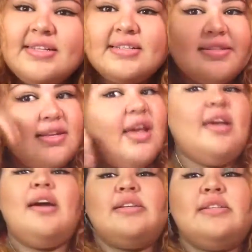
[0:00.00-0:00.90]
So yeah,
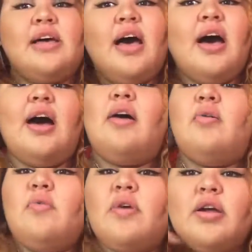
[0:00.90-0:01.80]
you guys,
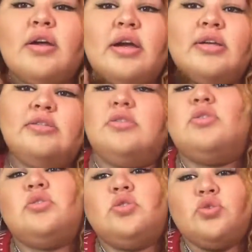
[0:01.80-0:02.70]
how are you
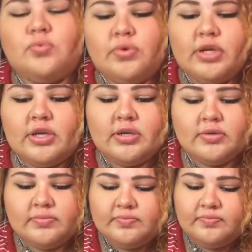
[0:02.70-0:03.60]
guys doing?